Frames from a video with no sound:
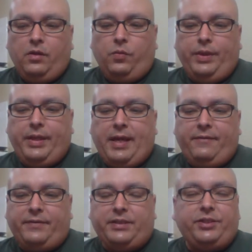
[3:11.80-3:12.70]
We
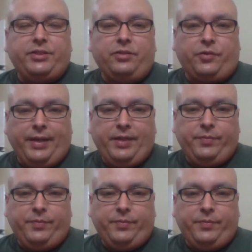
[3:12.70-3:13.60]
have a digital grade
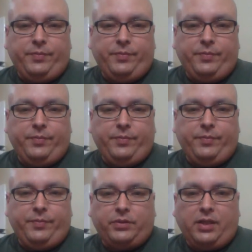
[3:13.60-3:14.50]
book that we
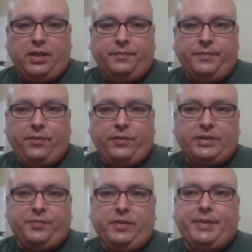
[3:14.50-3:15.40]
use. That was
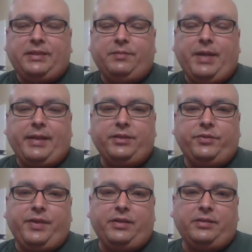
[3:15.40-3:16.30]
implemented back in
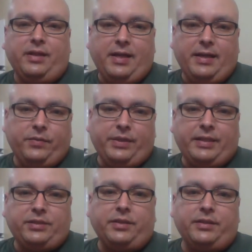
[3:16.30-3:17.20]
2009 when I
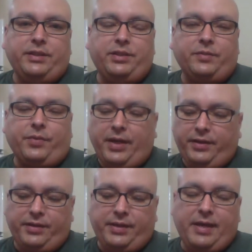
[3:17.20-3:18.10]
started teaching. Prior
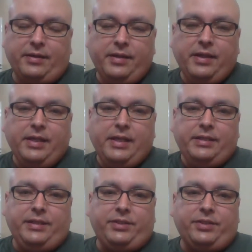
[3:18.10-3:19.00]
to that,
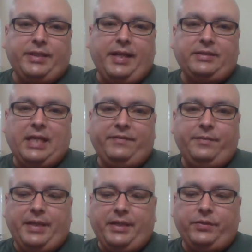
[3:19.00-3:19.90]
teachers had to have a
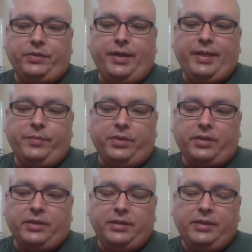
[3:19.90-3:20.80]
manual grade
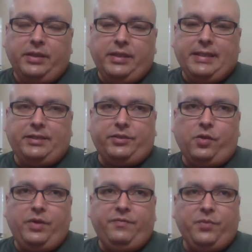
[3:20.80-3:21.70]
book. And
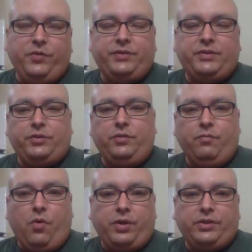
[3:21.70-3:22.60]
so we've moved
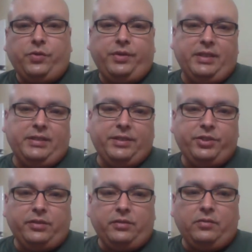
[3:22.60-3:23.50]
more toward the
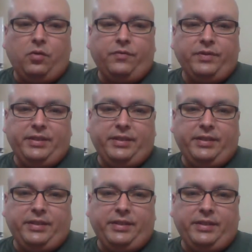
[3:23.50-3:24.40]
digital over the
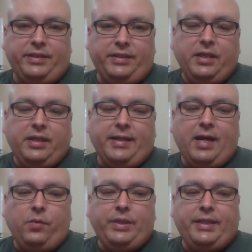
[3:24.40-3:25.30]
years.
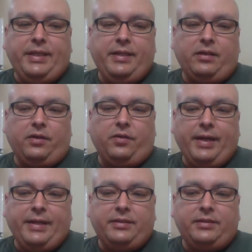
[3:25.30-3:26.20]
Now we key in our
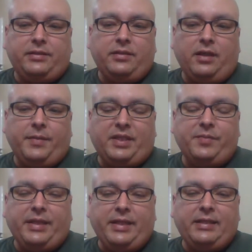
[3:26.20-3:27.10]
grades. At the
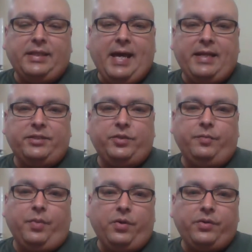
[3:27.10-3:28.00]
beginning, they had us do
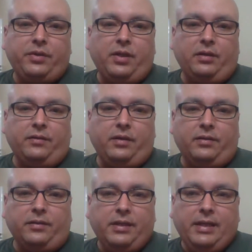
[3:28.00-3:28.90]
both,
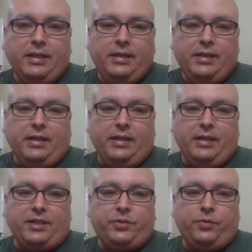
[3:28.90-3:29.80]
an
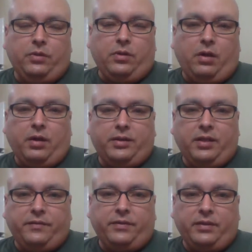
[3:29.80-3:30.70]
actual
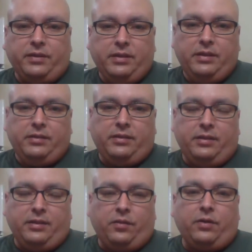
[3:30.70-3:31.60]
hardcover
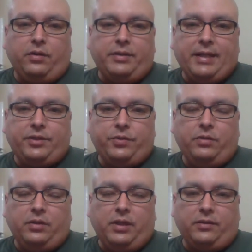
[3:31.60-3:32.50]
or an
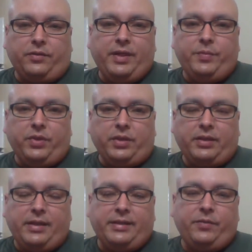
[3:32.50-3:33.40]
actual grade book,
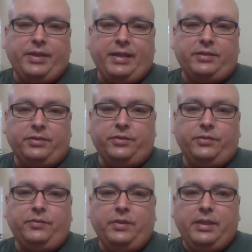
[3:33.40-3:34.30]
and then we had to
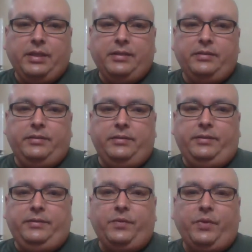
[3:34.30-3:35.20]
do
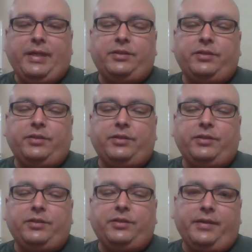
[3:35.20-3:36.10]

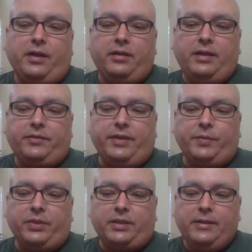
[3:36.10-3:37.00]
the online grade
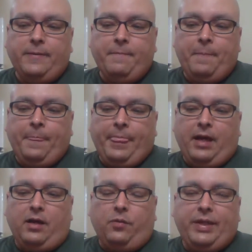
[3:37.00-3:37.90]
book.
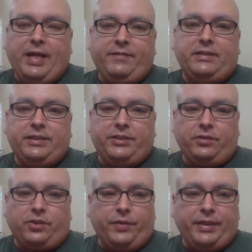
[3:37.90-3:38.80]
We have a
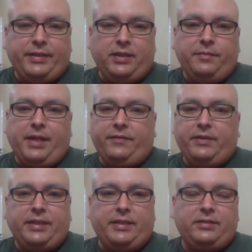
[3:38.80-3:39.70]
digital curriculum.
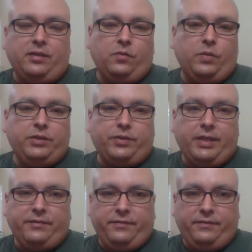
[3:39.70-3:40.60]
Everything is on
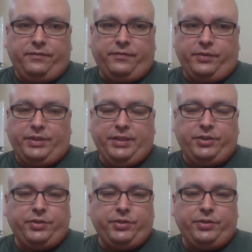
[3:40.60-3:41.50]
OneDrive for
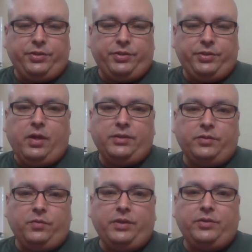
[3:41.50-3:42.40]
teachers. They go on to
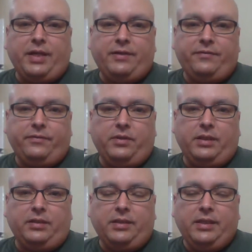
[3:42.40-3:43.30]

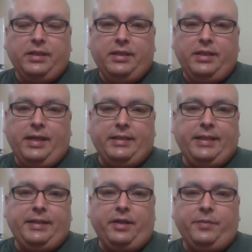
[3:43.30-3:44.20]
OneDrive, and
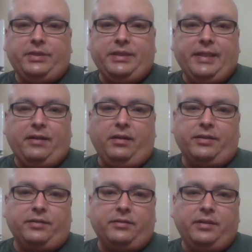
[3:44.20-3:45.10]
they are able to get all
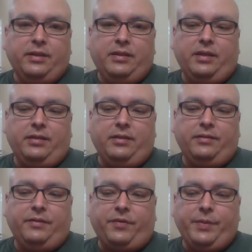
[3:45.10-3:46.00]
their
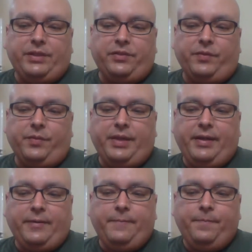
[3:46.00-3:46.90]
information from
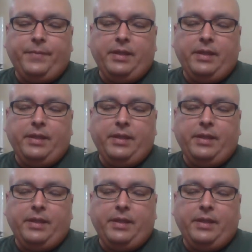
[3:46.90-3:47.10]
there.